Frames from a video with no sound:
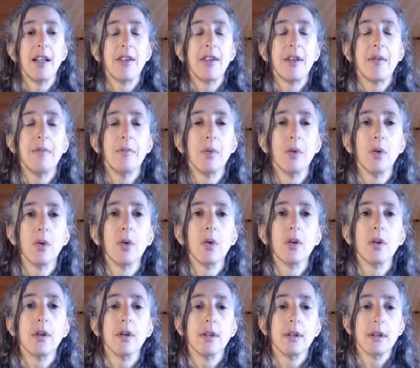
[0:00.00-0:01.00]
the
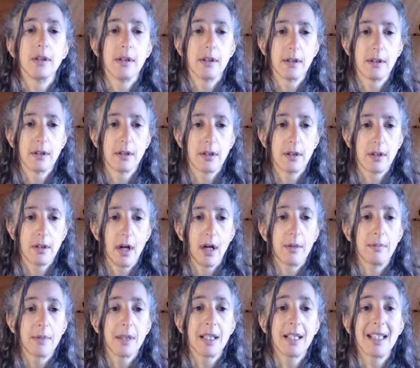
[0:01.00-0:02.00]
more
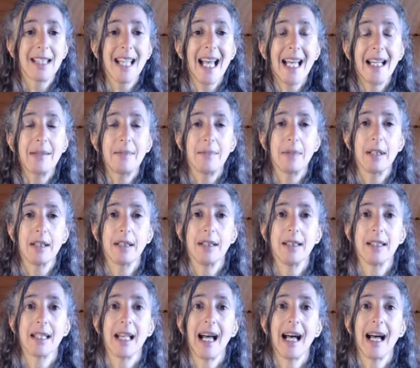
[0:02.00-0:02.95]
contentment